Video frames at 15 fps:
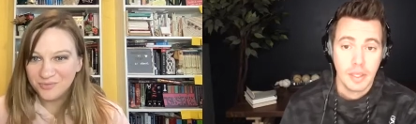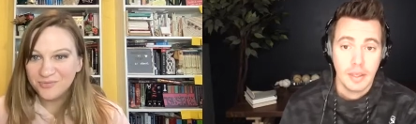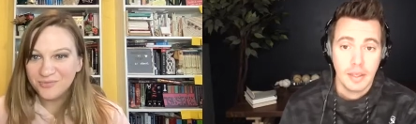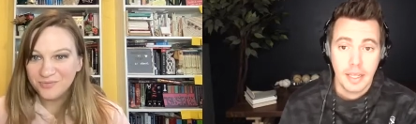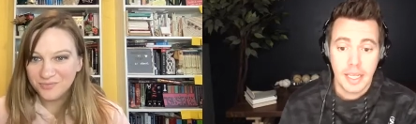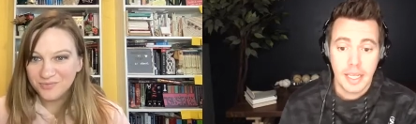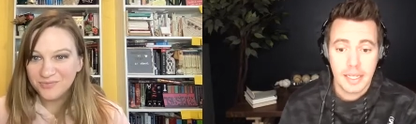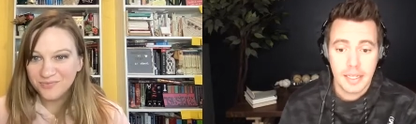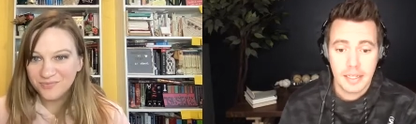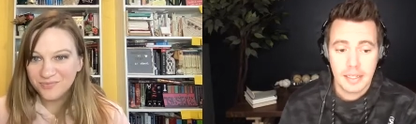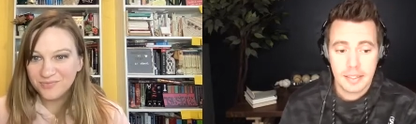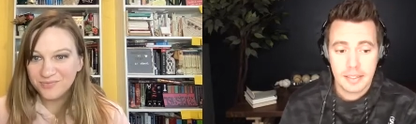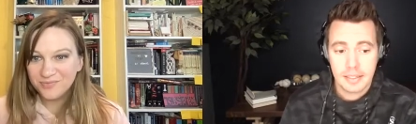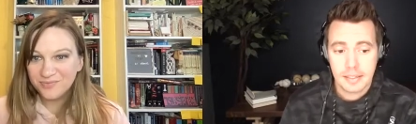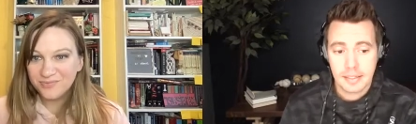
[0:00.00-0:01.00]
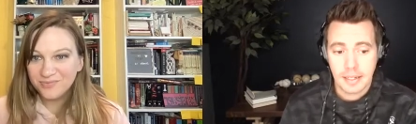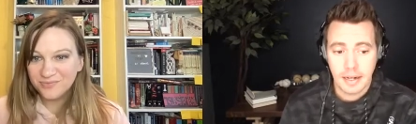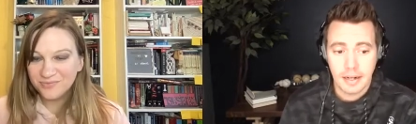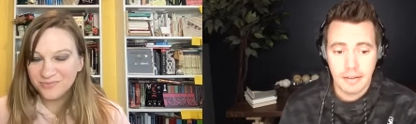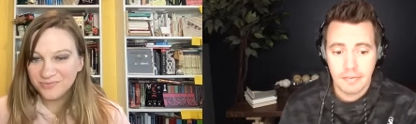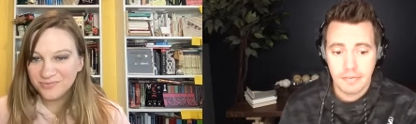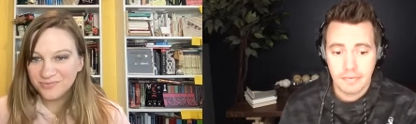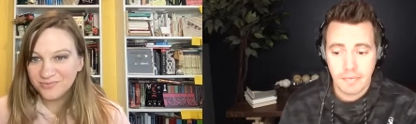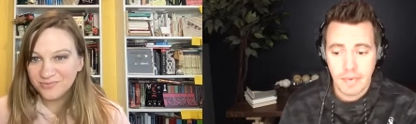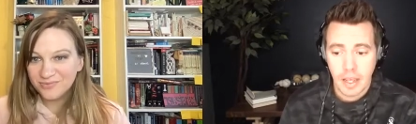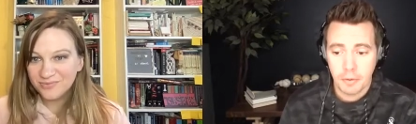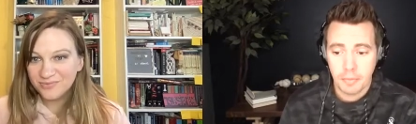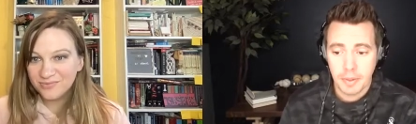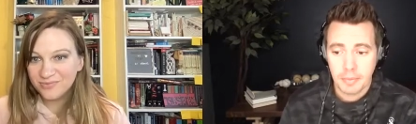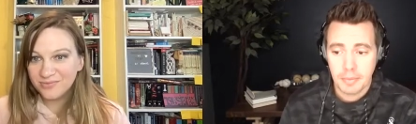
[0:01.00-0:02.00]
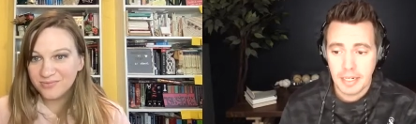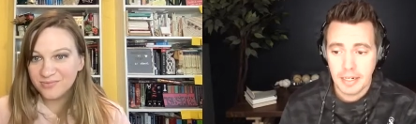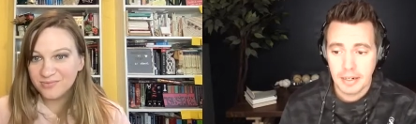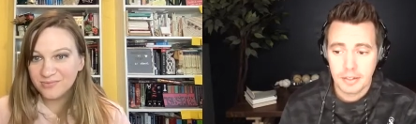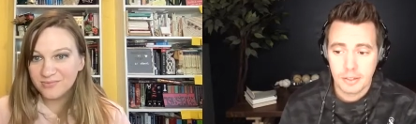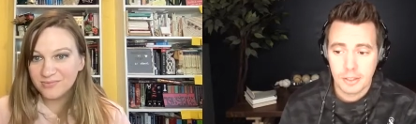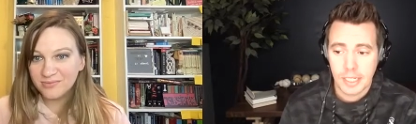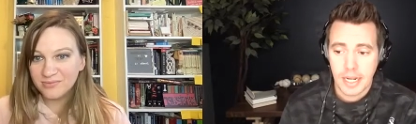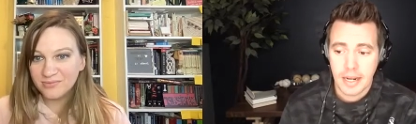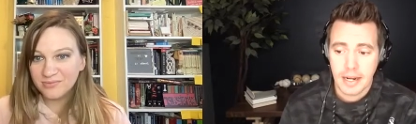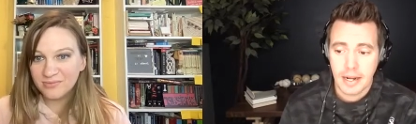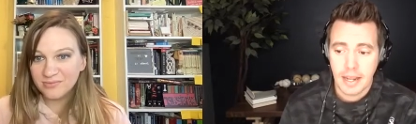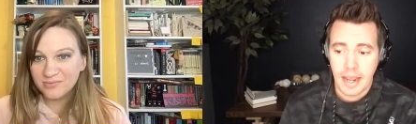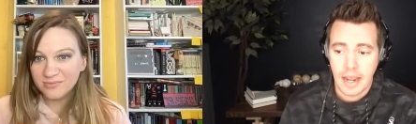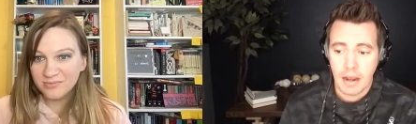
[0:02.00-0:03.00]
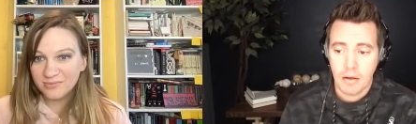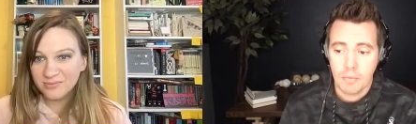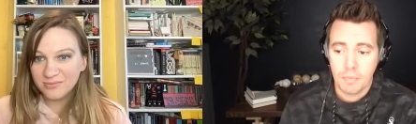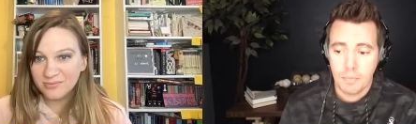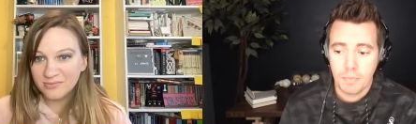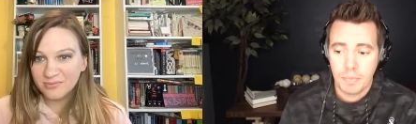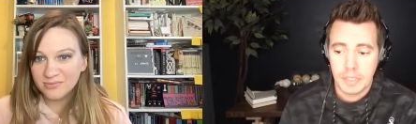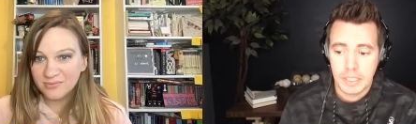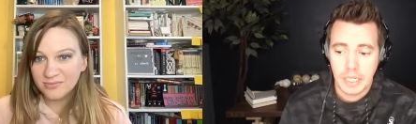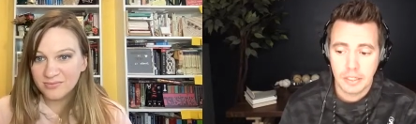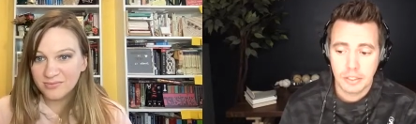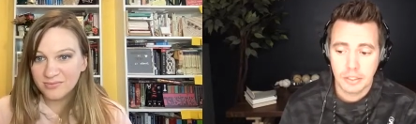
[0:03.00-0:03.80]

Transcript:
Speaker 1: is kind of helping me to understand how potentially